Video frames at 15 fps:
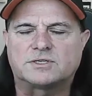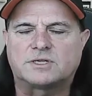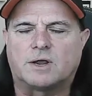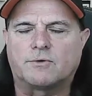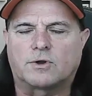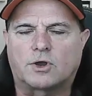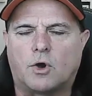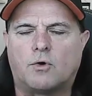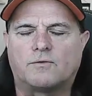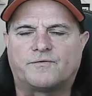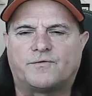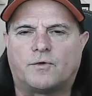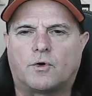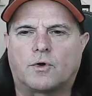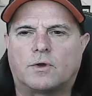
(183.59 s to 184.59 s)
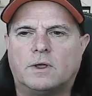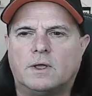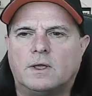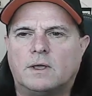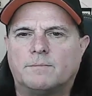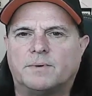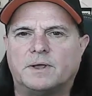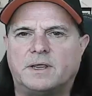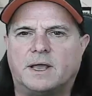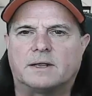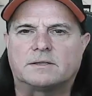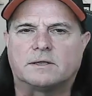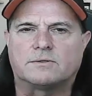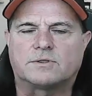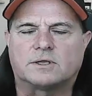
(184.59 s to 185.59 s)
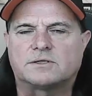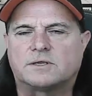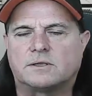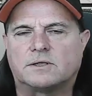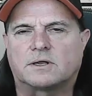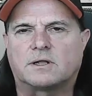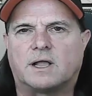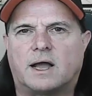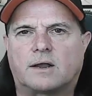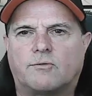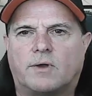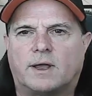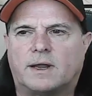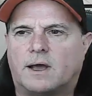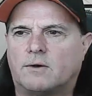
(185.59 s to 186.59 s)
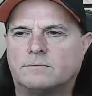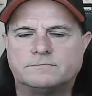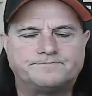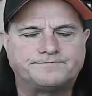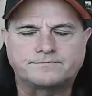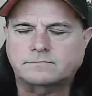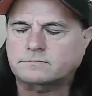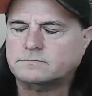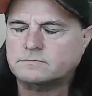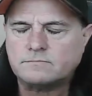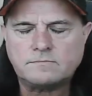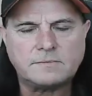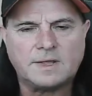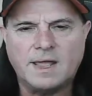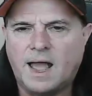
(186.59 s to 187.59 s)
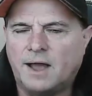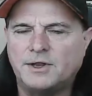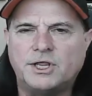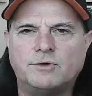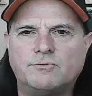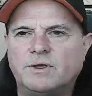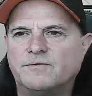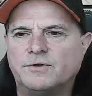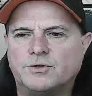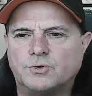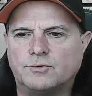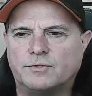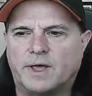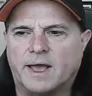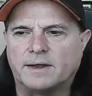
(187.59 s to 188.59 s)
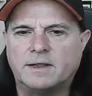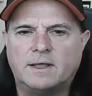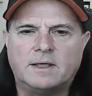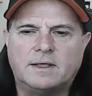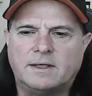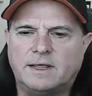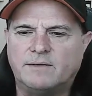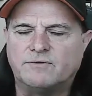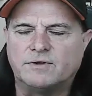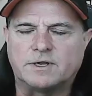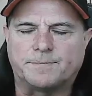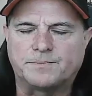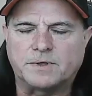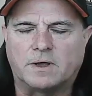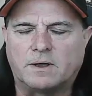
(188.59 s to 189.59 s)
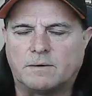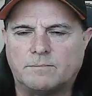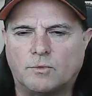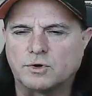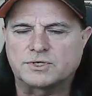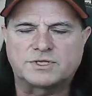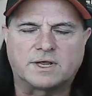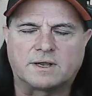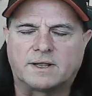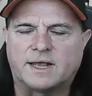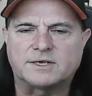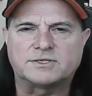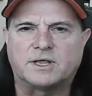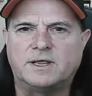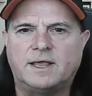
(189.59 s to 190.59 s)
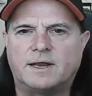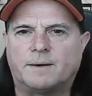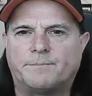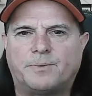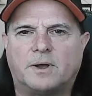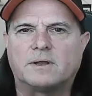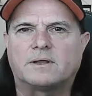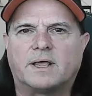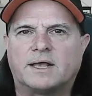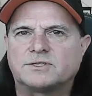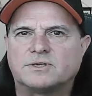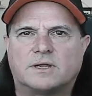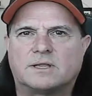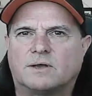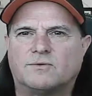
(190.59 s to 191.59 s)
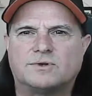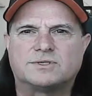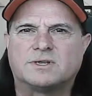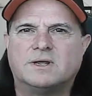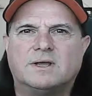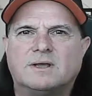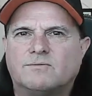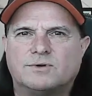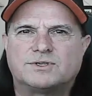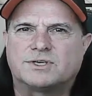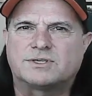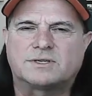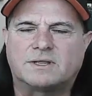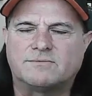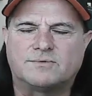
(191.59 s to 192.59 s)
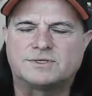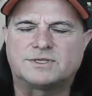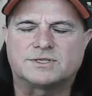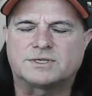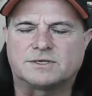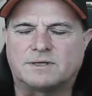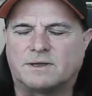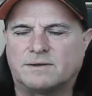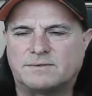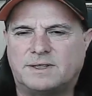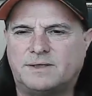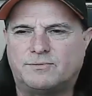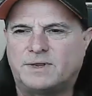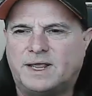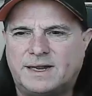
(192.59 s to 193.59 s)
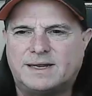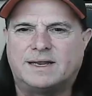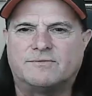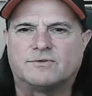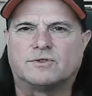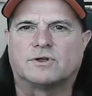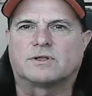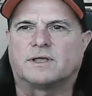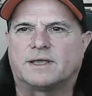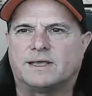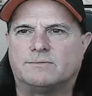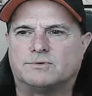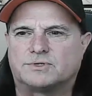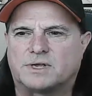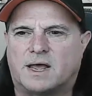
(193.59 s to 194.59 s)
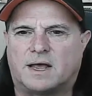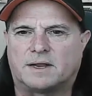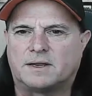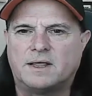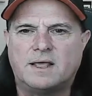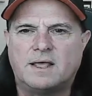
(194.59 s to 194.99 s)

they were going for, but yet the clock ran out. How do you even do that? Even Morstead last night, he had a punt last night that was just he didn't even look like he was on.